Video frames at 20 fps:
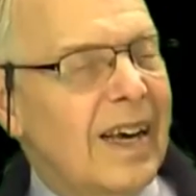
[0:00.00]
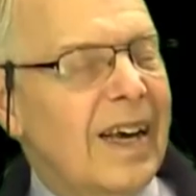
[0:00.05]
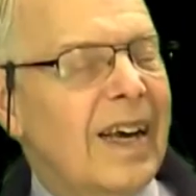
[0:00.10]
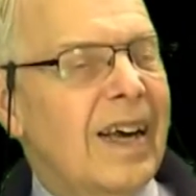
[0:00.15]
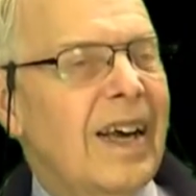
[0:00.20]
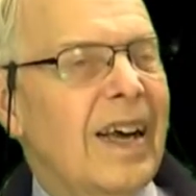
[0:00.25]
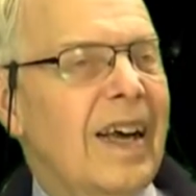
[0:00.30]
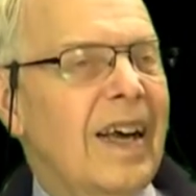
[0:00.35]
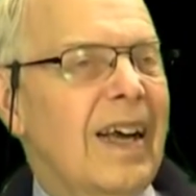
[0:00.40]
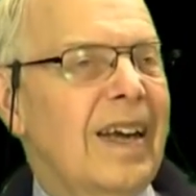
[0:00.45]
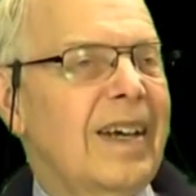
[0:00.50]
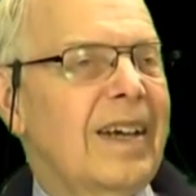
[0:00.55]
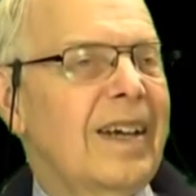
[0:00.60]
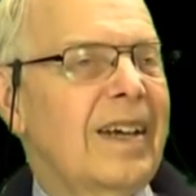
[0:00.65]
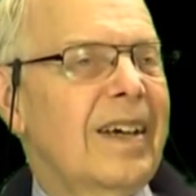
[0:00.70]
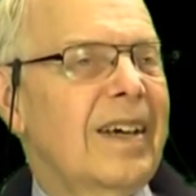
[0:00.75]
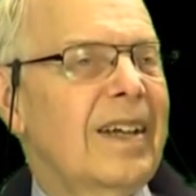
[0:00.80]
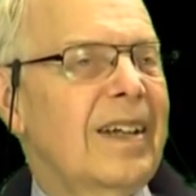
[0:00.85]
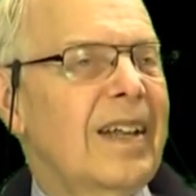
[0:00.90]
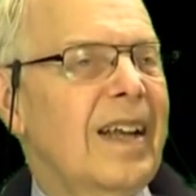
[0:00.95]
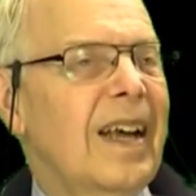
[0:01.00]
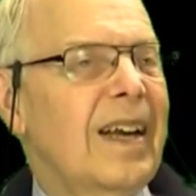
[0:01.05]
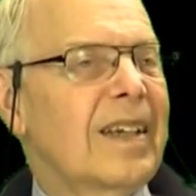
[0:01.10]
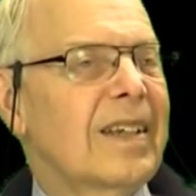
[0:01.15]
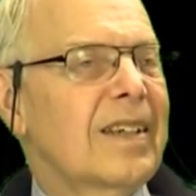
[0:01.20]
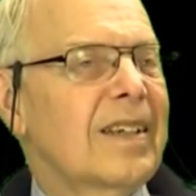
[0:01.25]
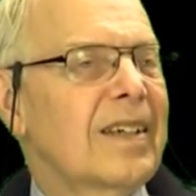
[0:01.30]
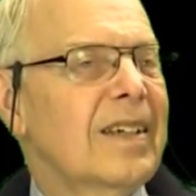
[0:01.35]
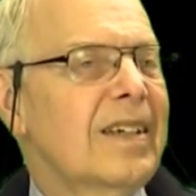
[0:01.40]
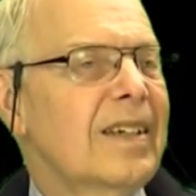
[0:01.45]
And
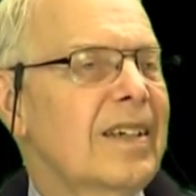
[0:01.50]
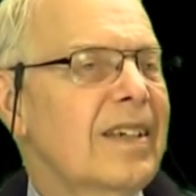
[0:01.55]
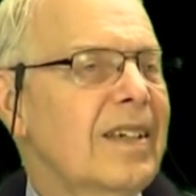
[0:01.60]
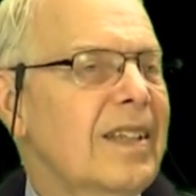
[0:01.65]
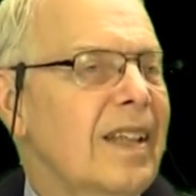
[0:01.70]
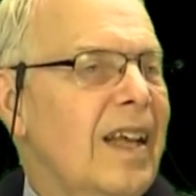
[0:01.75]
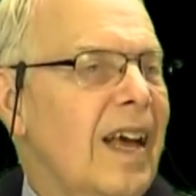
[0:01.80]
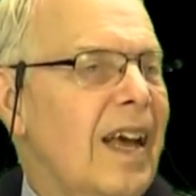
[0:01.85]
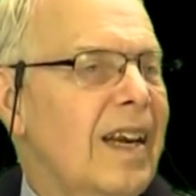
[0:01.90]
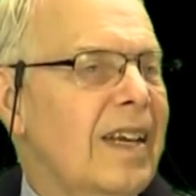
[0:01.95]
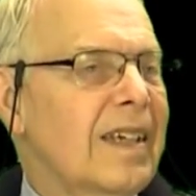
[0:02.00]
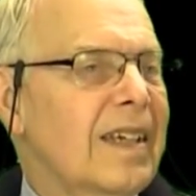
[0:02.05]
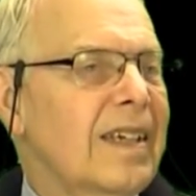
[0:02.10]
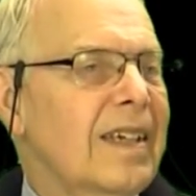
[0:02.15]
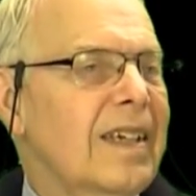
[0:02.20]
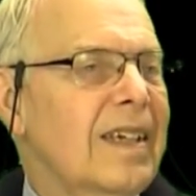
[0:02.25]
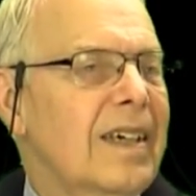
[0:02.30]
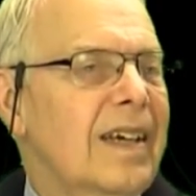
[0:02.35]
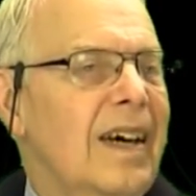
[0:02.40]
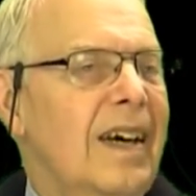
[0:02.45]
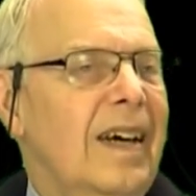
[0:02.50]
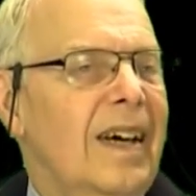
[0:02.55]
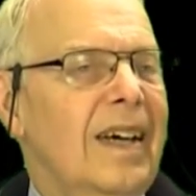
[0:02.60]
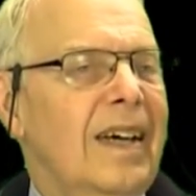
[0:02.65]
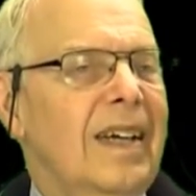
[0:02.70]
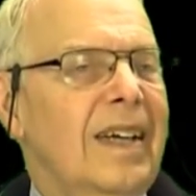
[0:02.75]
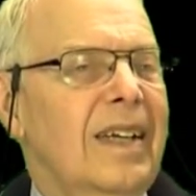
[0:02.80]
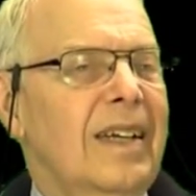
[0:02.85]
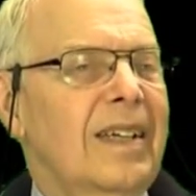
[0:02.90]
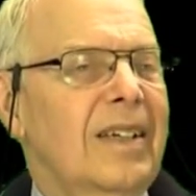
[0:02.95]
that
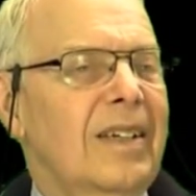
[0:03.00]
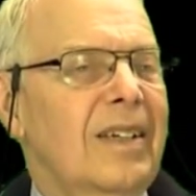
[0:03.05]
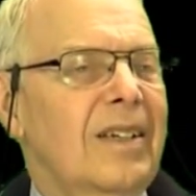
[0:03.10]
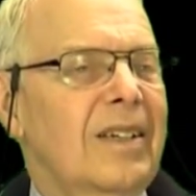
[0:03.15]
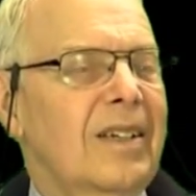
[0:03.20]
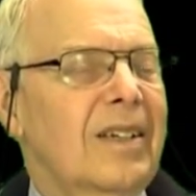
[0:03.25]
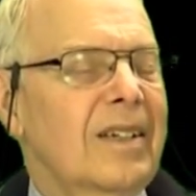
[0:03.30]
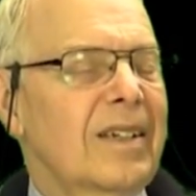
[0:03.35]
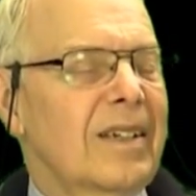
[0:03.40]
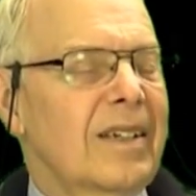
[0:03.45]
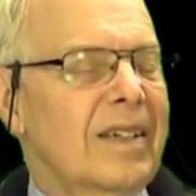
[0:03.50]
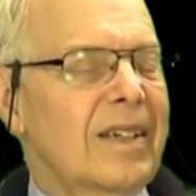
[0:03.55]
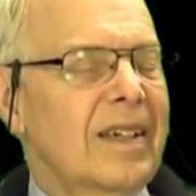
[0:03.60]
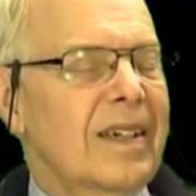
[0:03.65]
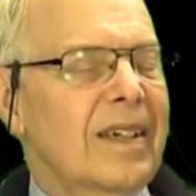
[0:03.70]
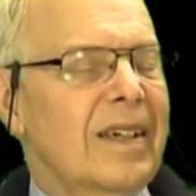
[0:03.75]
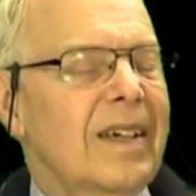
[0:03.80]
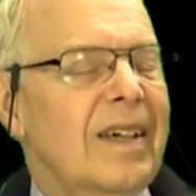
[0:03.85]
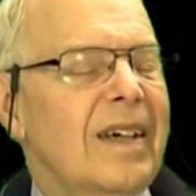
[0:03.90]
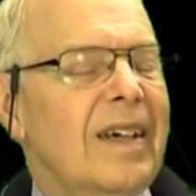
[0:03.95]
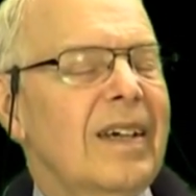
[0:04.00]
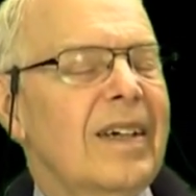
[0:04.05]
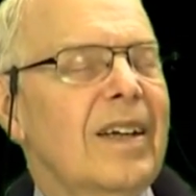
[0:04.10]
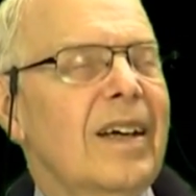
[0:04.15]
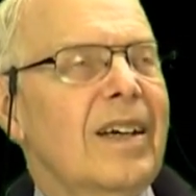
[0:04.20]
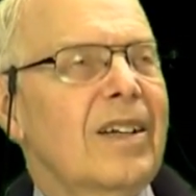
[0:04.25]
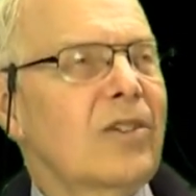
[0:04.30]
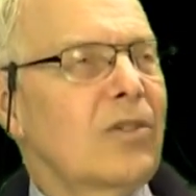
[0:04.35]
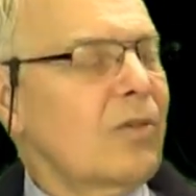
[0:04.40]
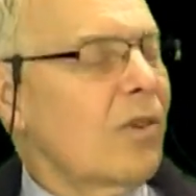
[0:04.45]
is
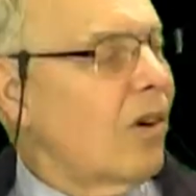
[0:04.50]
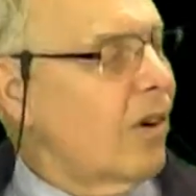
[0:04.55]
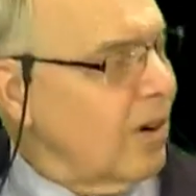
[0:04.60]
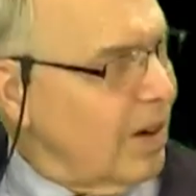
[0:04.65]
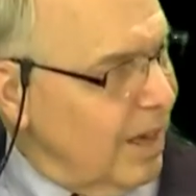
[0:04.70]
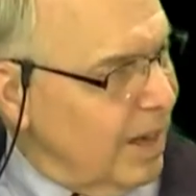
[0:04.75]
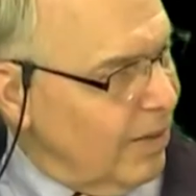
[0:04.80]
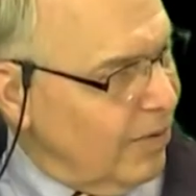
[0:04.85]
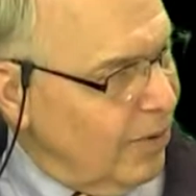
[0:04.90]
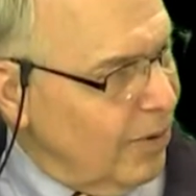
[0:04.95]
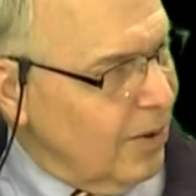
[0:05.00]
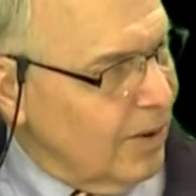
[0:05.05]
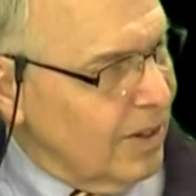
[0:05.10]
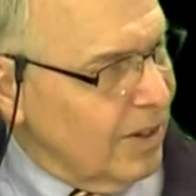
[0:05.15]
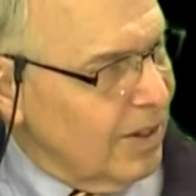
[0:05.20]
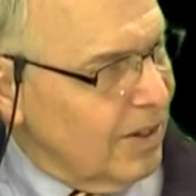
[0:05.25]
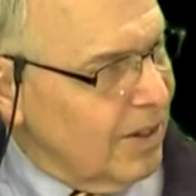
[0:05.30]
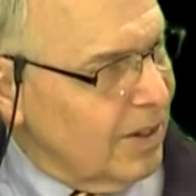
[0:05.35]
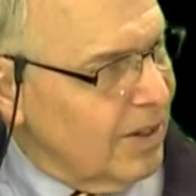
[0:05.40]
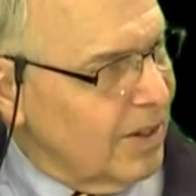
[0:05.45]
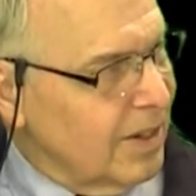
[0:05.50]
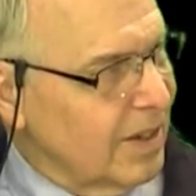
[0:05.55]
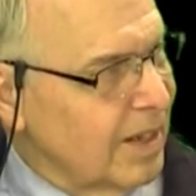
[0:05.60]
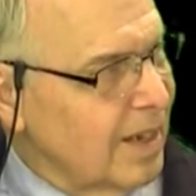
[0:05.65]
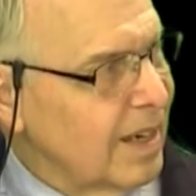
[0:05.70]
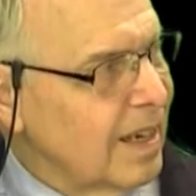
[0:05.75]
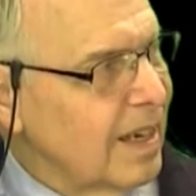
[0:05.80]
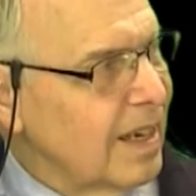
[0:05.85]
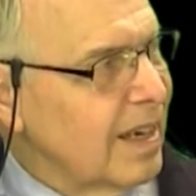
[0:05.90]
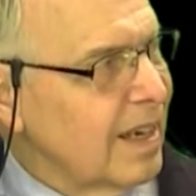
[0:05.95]
a strong influence,
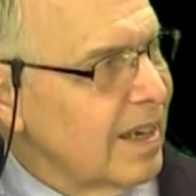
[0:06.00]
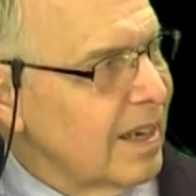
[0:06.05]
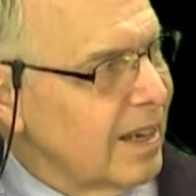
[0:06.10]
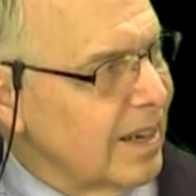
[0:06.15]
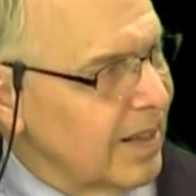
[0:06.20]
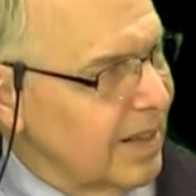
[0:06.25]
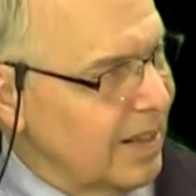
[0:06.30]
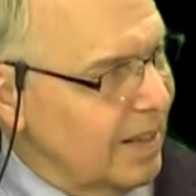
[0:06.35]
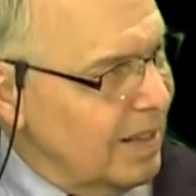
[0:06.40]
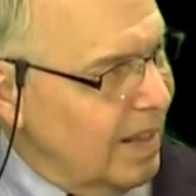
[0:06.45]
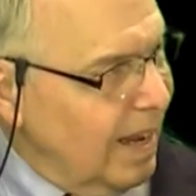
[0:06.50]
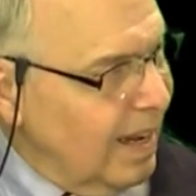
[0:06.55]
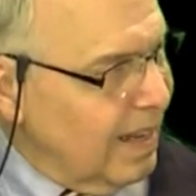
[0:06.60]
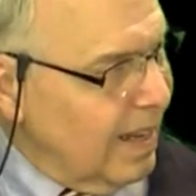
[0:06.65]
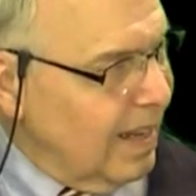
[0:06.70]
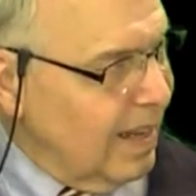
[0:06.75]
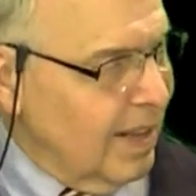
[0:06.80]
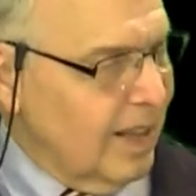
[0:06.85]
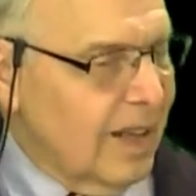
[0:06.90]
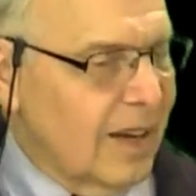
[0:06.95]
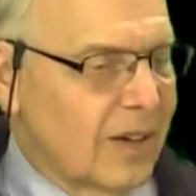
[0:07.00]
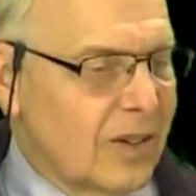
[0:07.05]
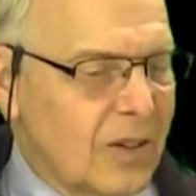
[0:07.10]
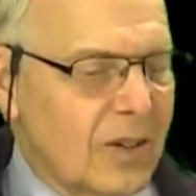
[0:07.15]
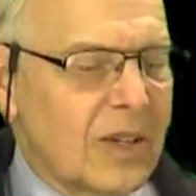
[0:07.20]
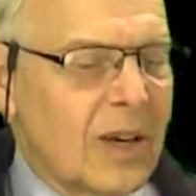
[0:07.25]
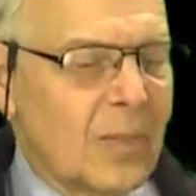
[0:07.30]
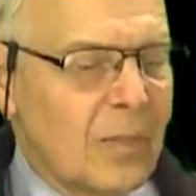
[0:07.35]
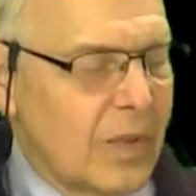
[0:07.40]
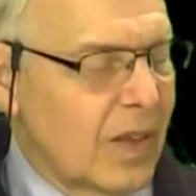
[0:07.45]
that
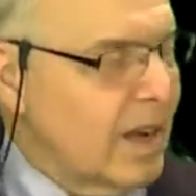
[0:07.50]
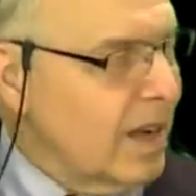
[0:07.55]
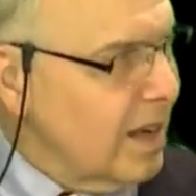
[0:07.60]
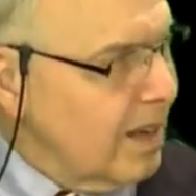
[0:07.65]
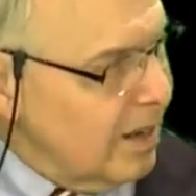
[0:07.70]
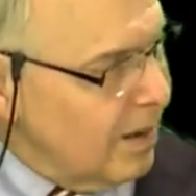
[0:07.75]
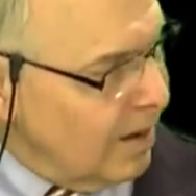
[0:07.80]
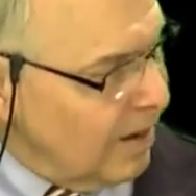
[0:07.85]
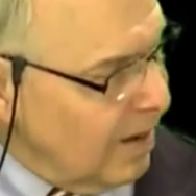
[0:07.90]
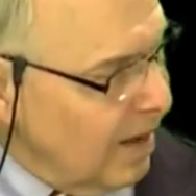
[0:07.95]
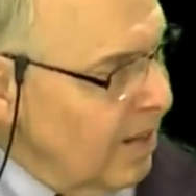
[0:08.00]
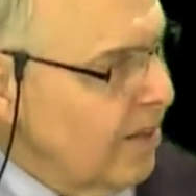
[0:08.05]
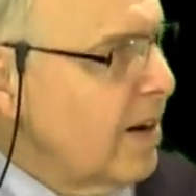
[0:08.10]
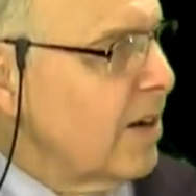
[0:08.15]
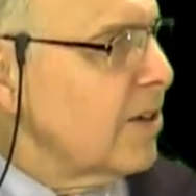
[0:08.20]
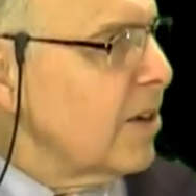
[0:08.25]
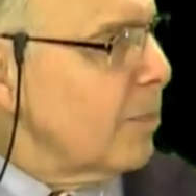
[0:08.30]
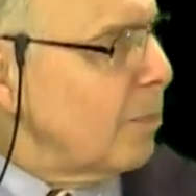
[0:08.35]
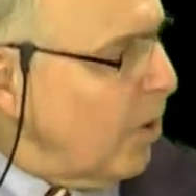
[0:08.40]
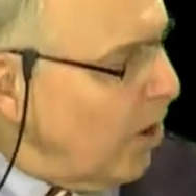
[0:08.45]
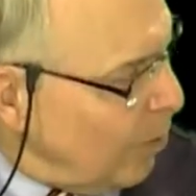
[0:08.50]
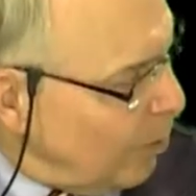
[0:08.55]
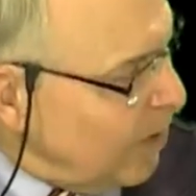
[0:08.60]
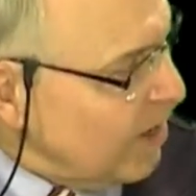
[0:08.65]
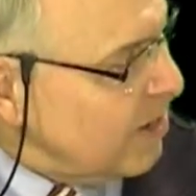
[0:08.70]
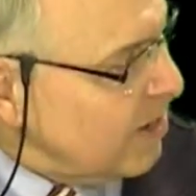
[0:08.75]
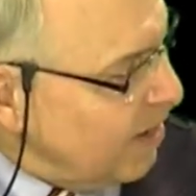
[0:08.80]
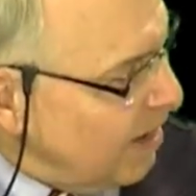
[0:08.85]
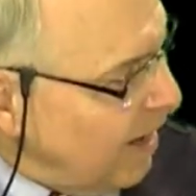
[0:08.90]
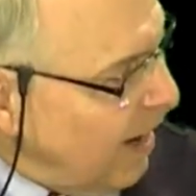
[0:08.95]
there's a
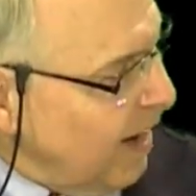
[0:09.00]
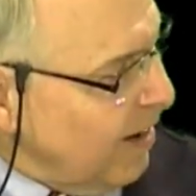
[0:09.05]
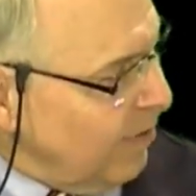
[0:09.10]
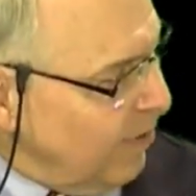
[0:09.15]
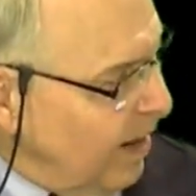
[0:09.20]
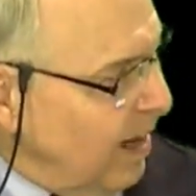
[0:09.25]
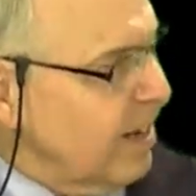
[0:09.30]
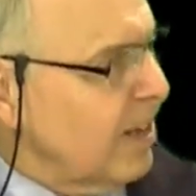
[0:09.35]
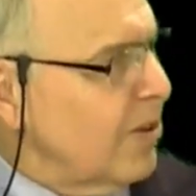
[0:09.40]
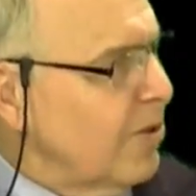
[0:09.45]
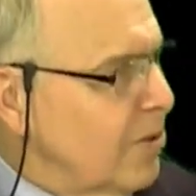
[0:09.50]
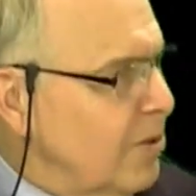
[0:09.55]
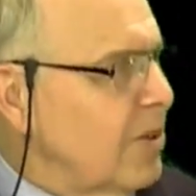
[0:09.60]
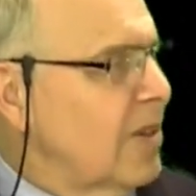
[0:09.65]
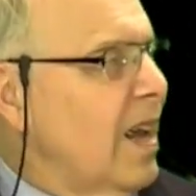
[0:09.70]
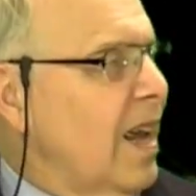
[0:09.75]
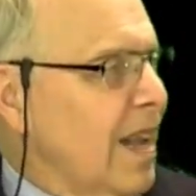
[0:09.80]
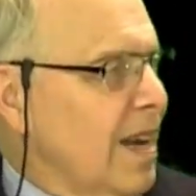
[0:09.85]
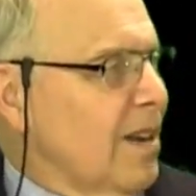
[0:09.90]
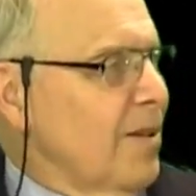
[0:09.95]
purpose to life, like you said.